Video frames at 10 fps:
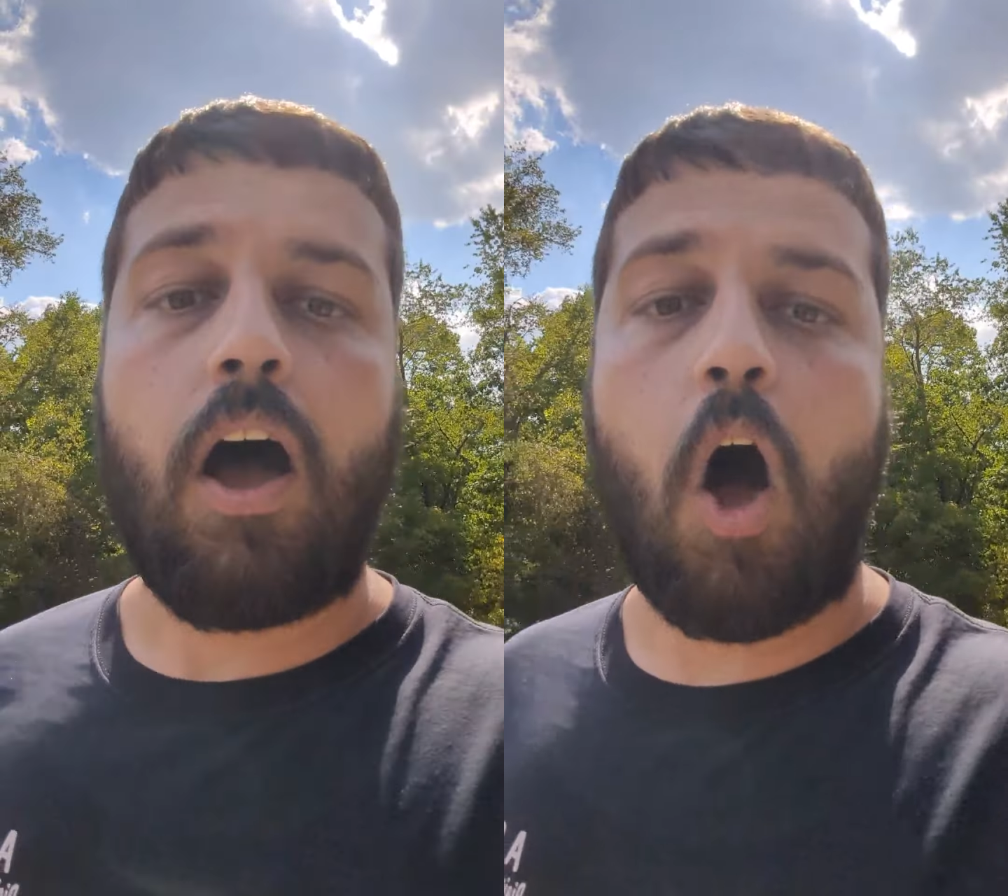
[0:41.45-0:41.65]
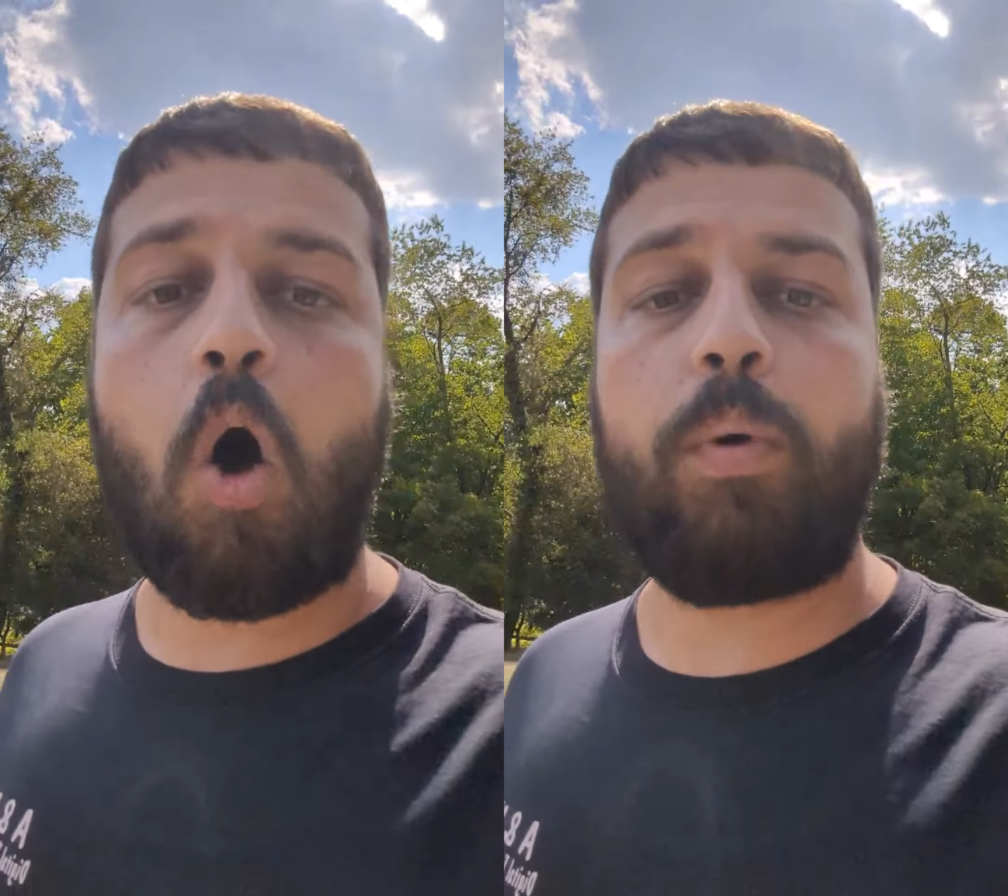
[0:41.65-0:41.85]

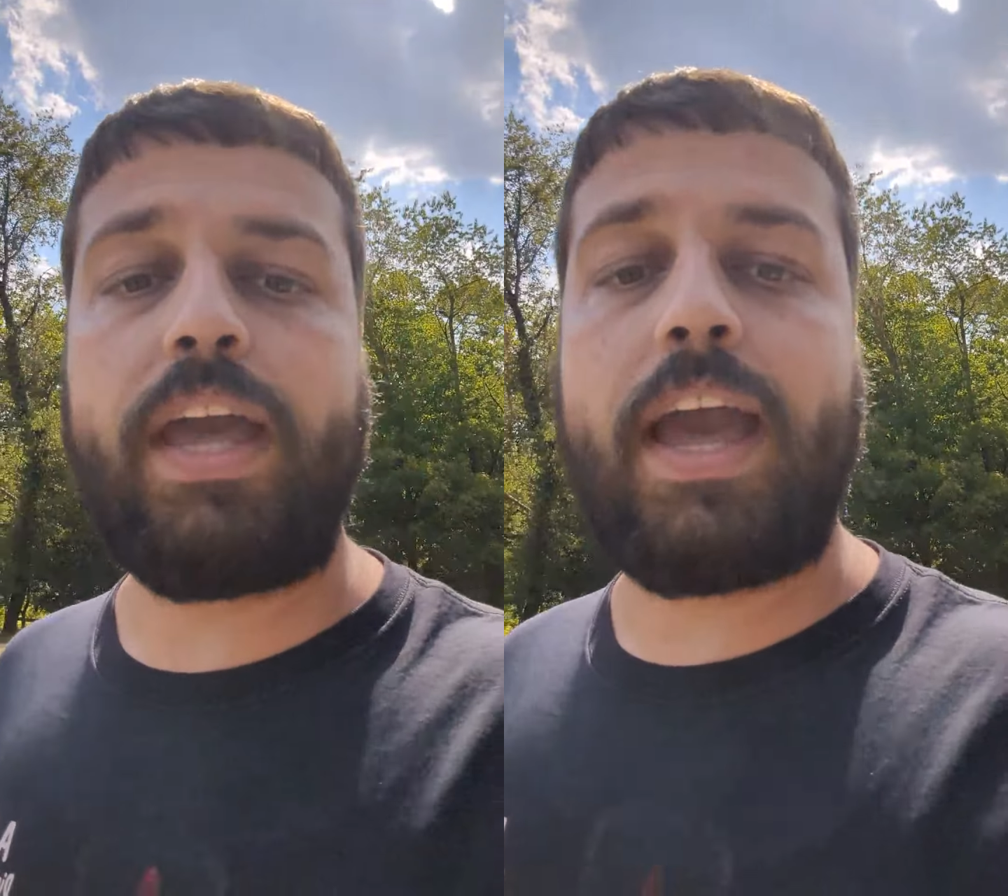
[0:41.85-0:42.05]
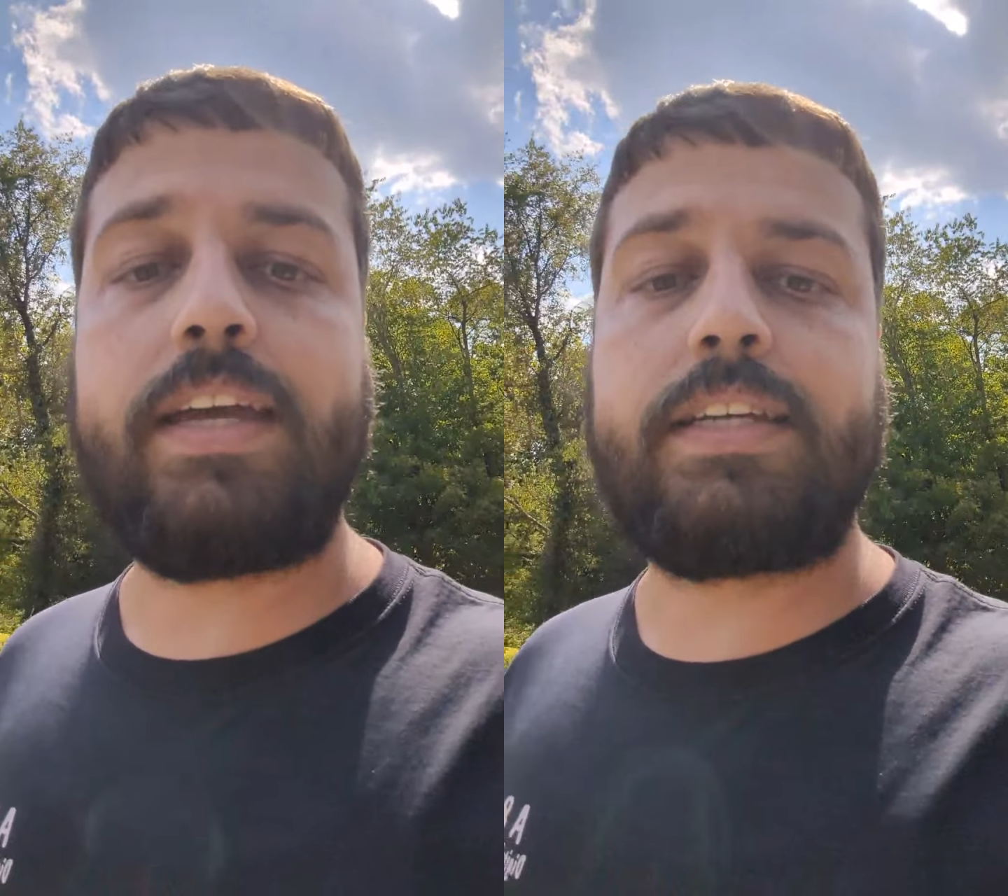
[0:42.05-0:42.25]
All
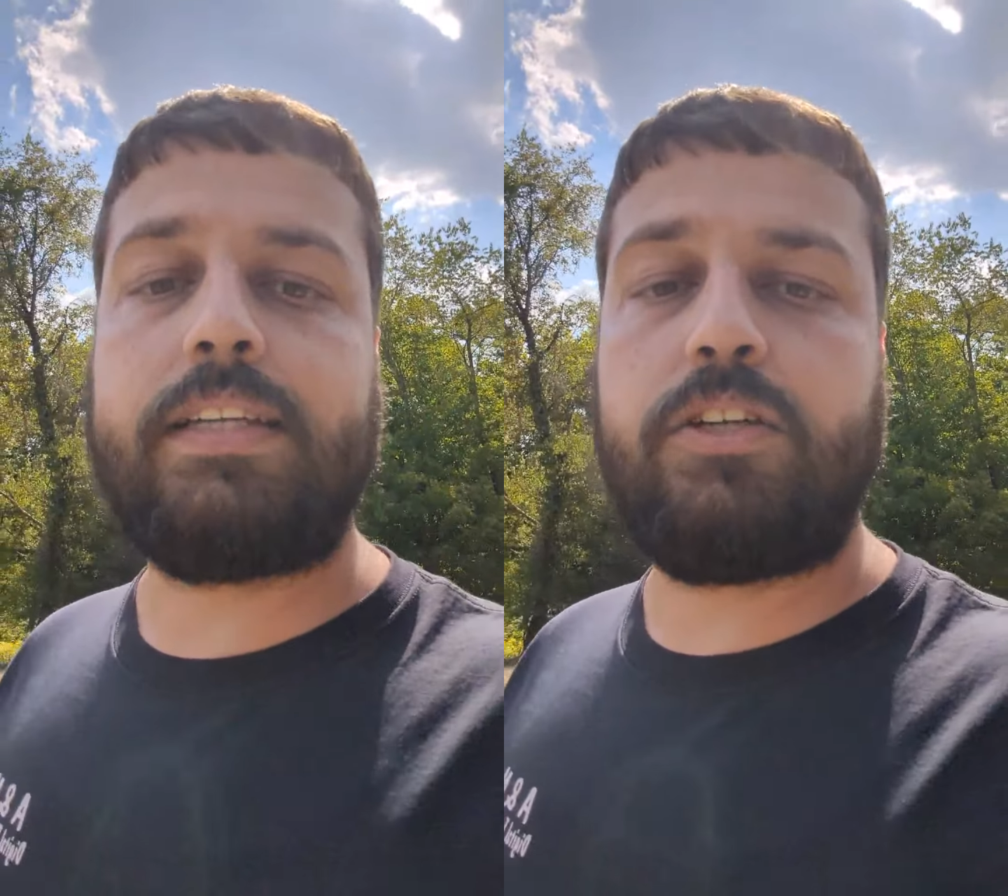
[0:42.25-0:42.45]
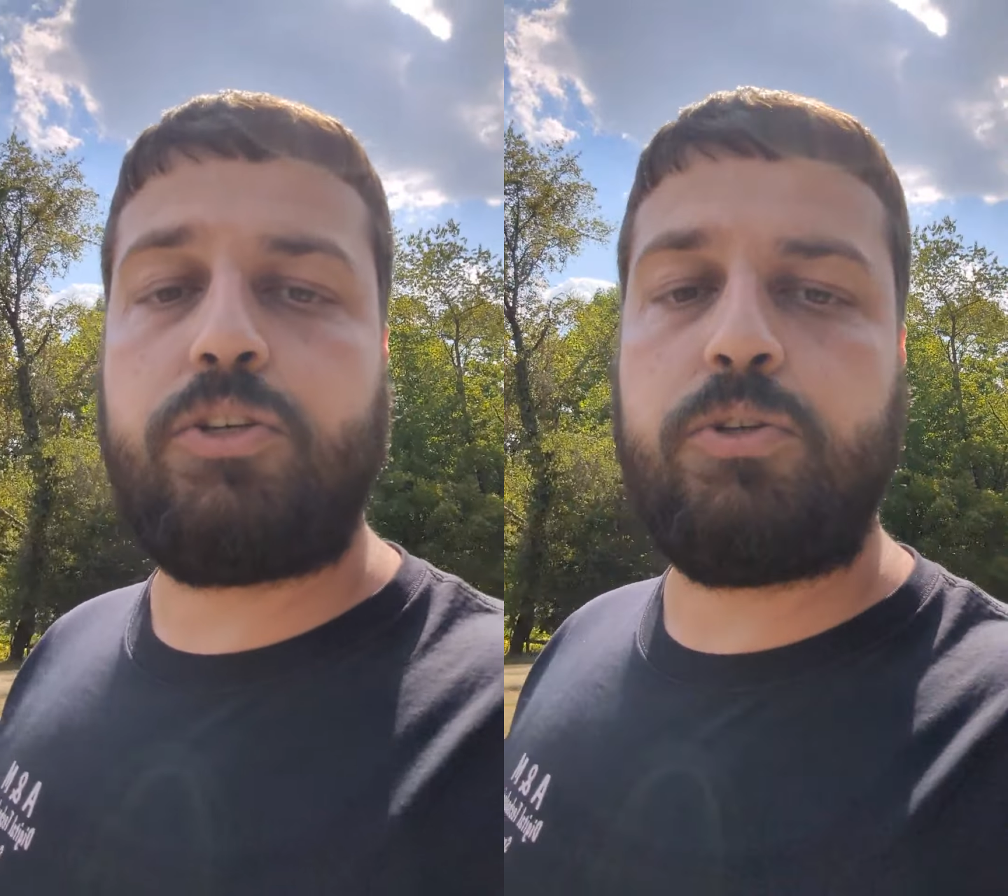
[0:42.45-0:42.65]
we ask
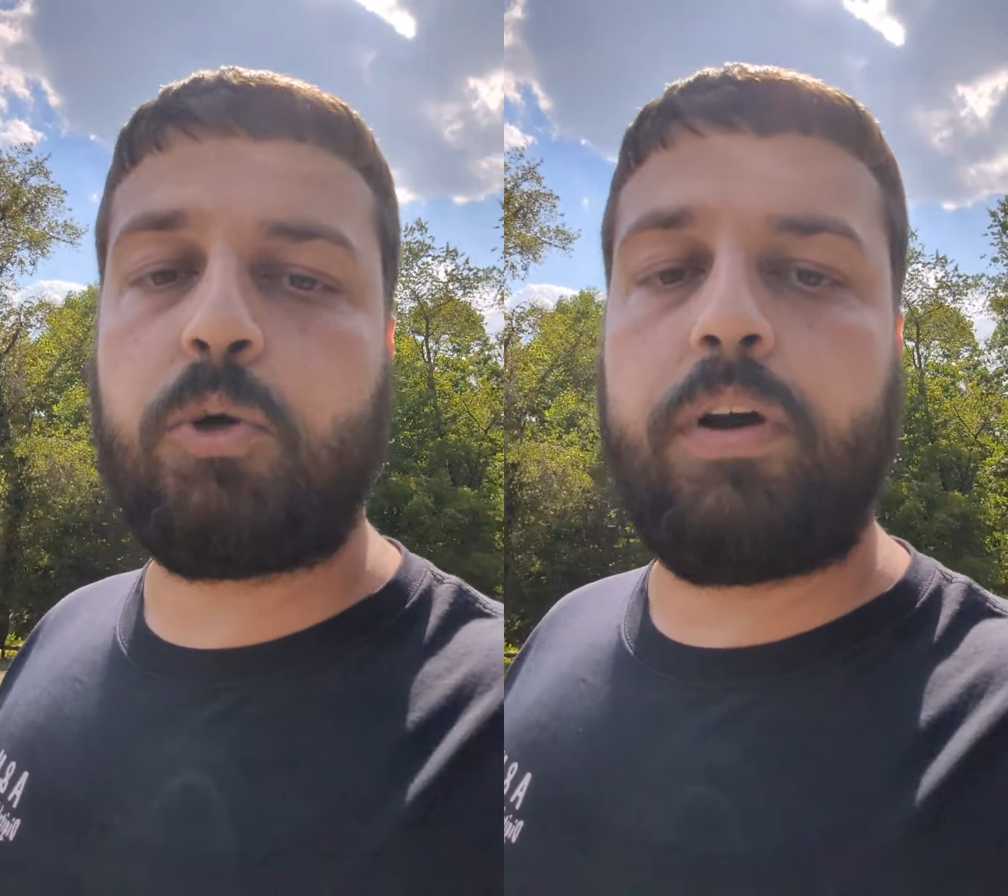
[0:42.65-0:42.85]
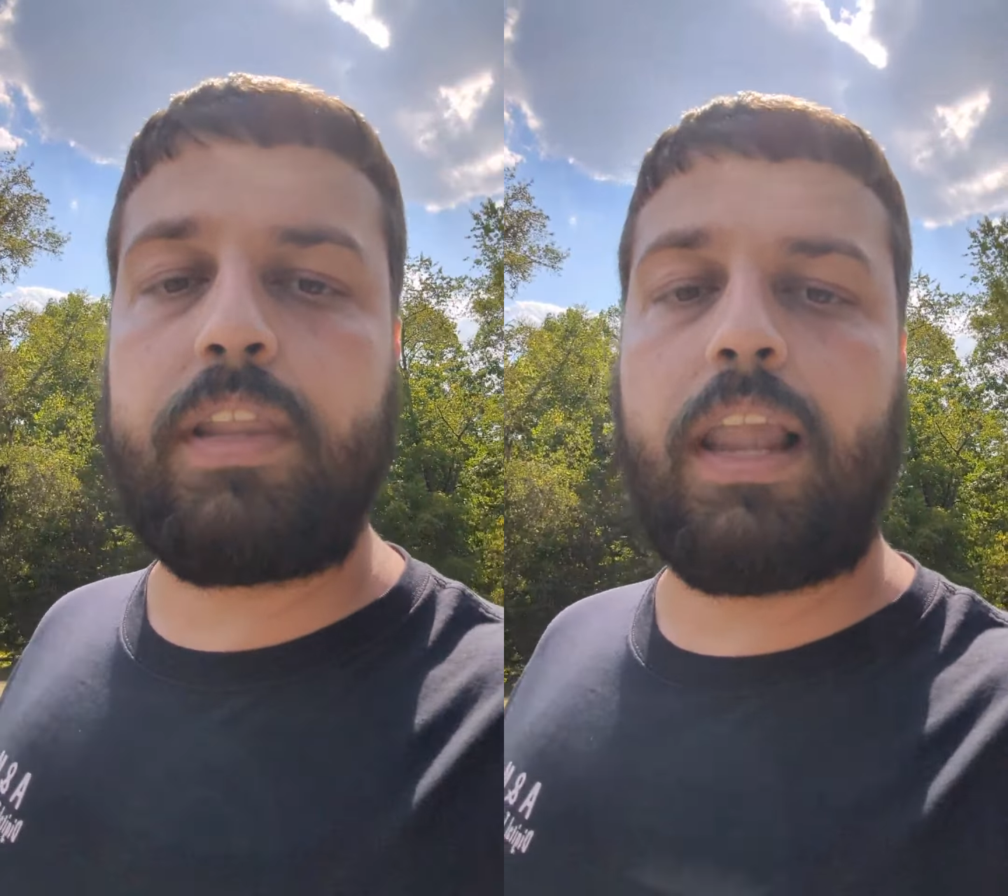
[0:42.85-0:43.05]
is that you
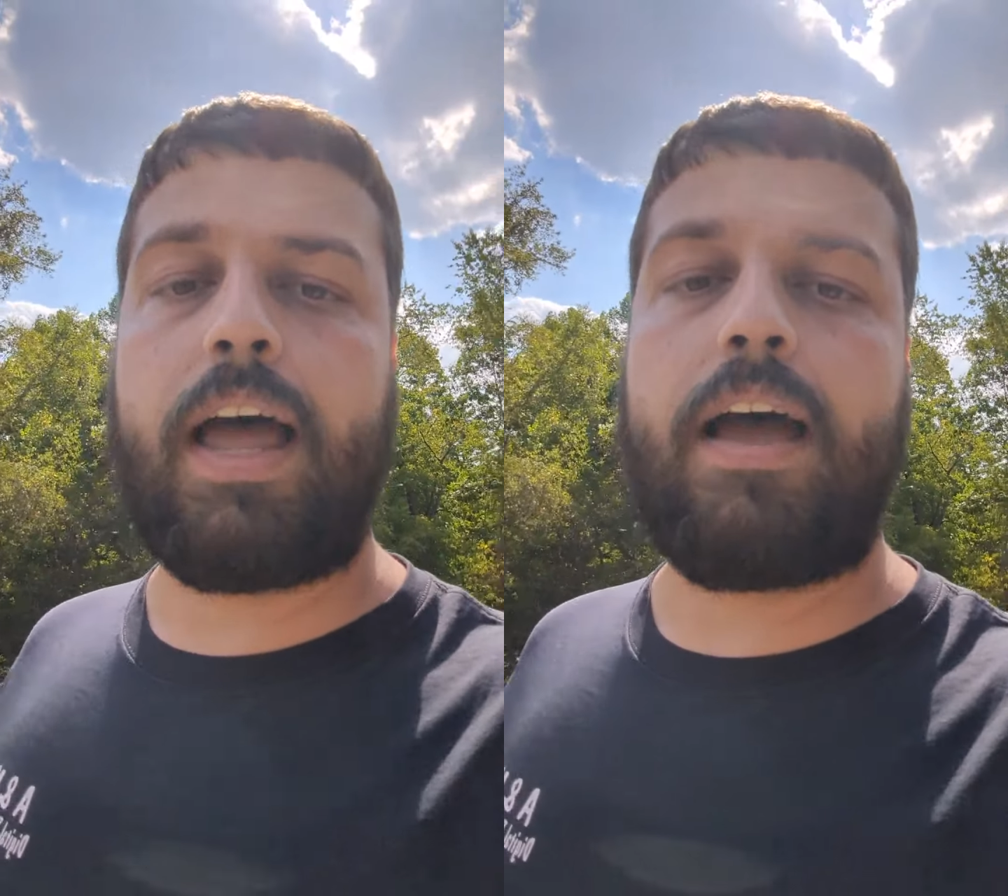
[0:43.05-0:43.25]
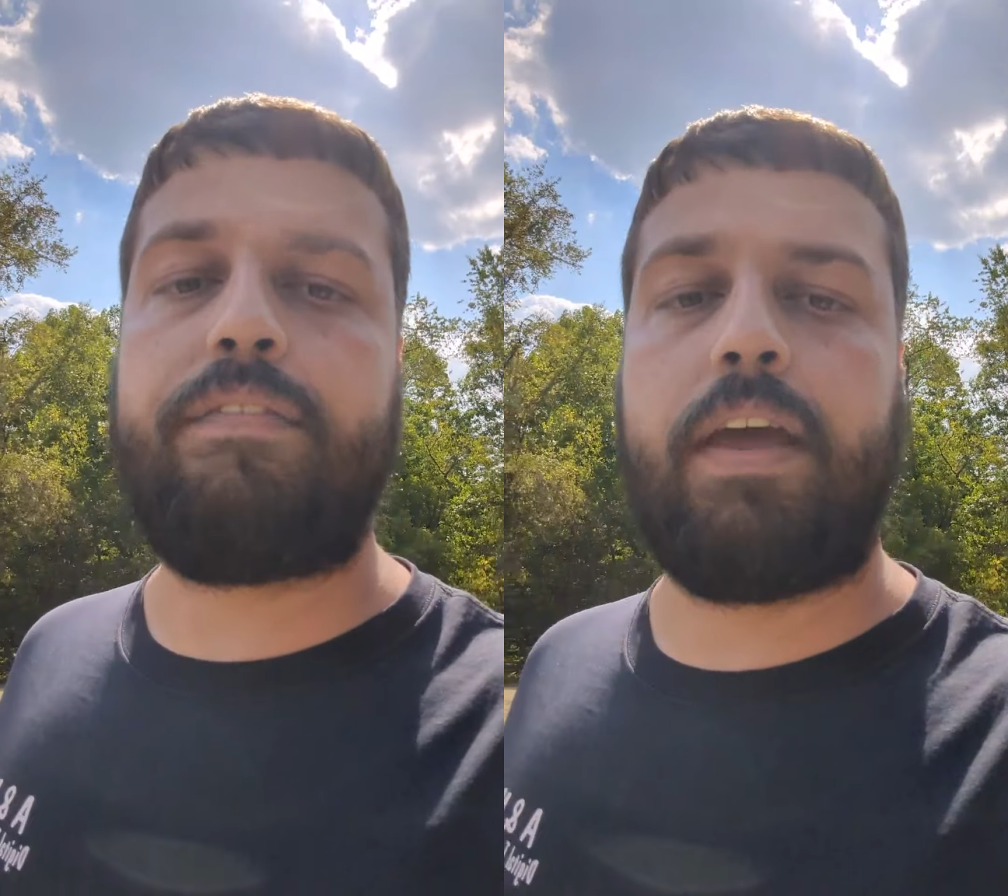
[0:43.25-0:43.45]
join the live